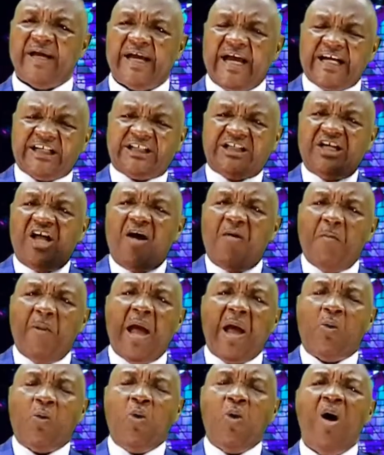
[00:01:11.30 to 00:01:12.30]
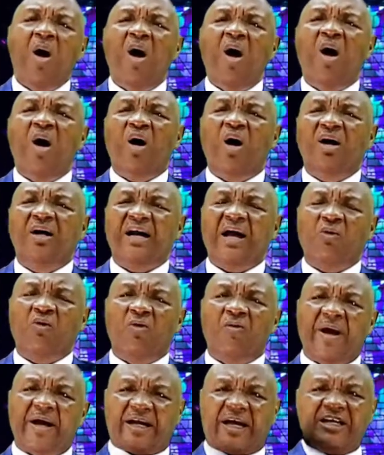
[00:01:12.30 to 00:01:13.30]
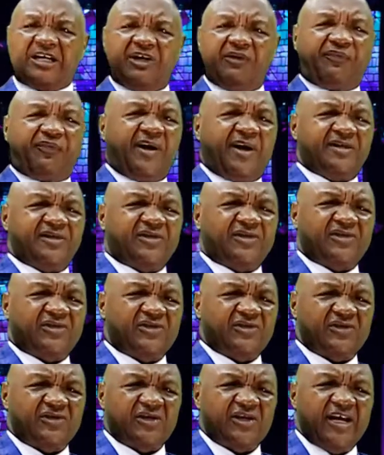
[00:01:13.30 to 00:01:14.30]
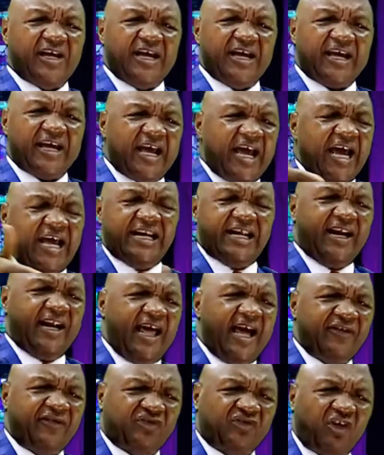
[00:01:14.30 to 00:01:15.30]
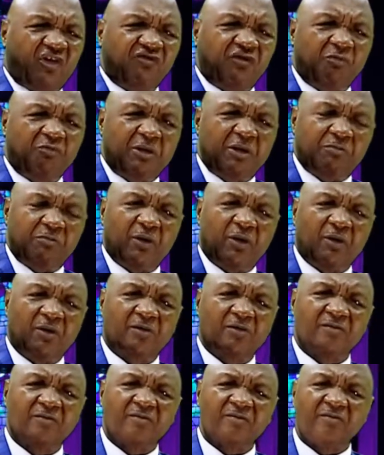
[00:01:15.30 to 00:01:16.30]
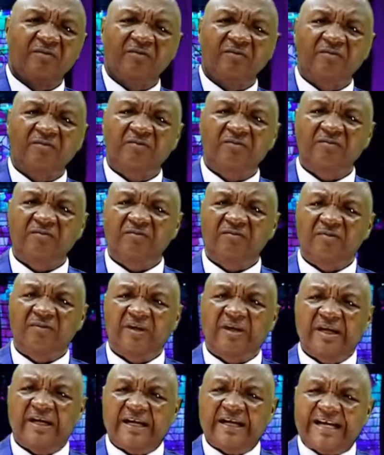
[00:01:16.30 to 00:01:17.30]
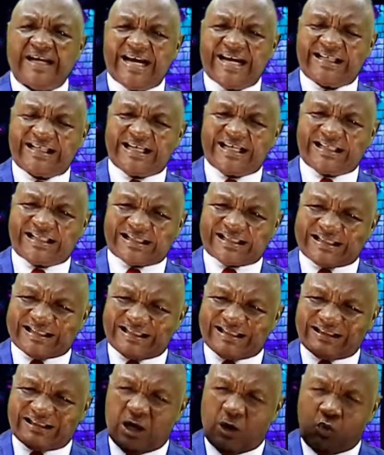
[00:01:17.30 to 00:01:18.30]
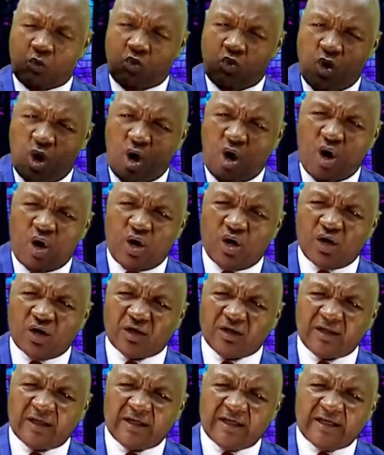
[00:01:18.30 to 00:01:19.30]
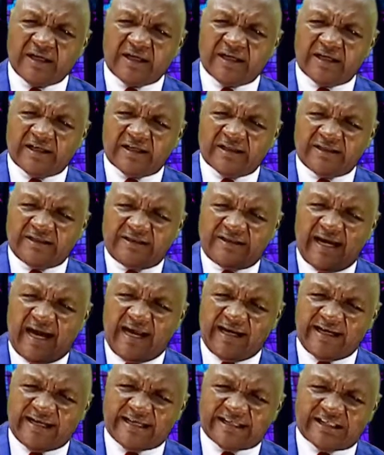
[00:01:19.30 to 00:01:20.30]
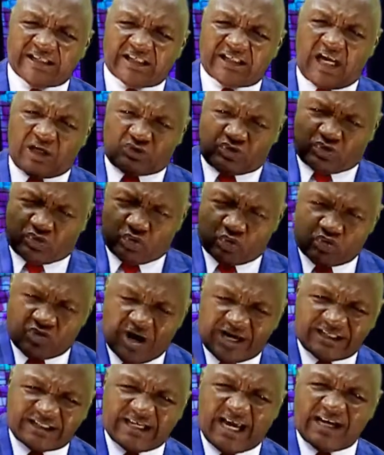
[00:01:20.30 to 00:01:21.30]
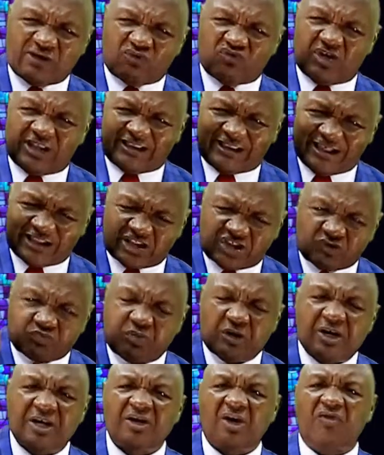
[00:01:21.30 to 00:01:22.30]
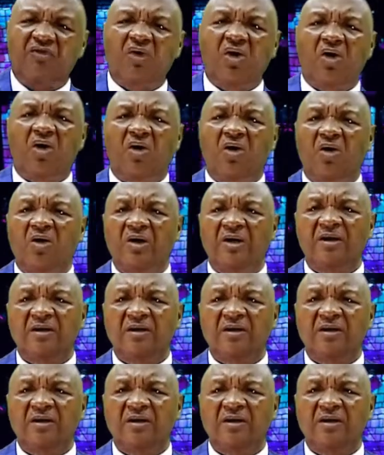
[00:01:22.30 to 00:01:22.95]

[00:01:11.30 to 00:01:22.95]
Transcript: It's not my word that will make a difference in the lives of the people. It is the word that is saturated with the Spirit of God.